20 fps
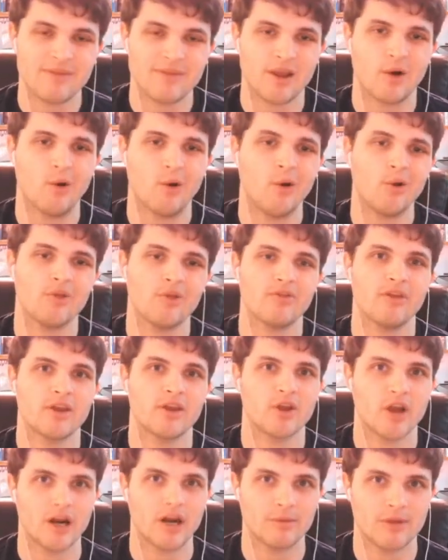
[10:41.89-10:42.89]
The only
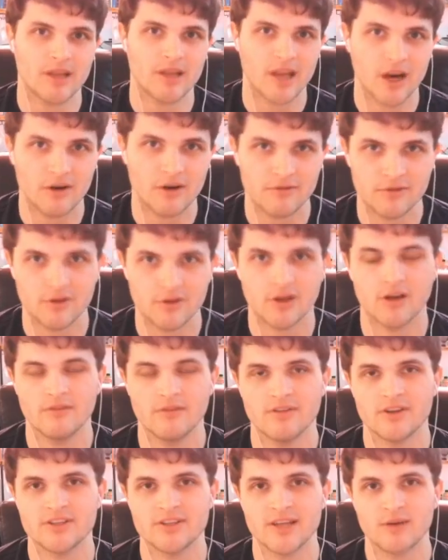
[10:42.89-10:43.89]
thing you got to be careful
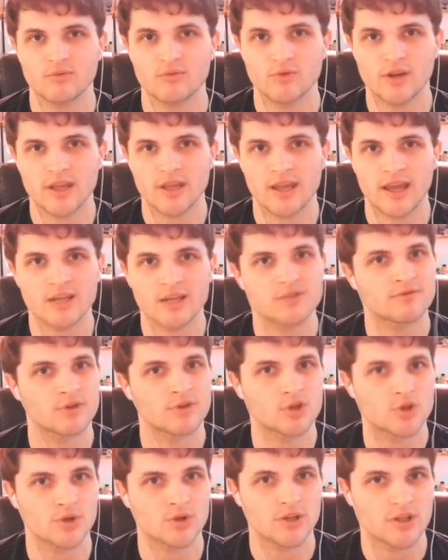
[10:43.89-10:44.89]
of is that Ricky has
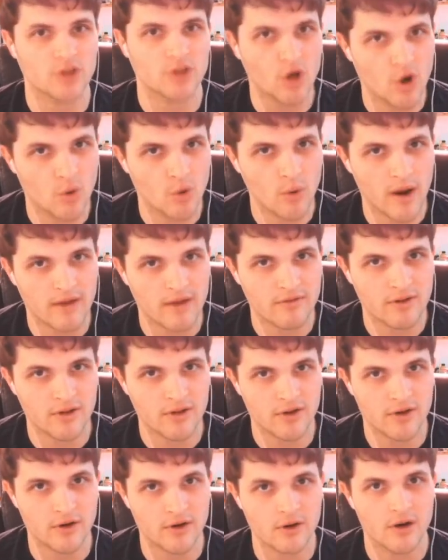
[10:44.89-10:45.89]
virtually no wave
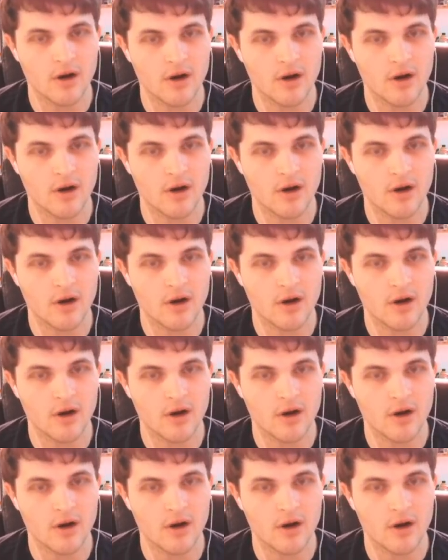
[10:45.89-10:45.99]
clear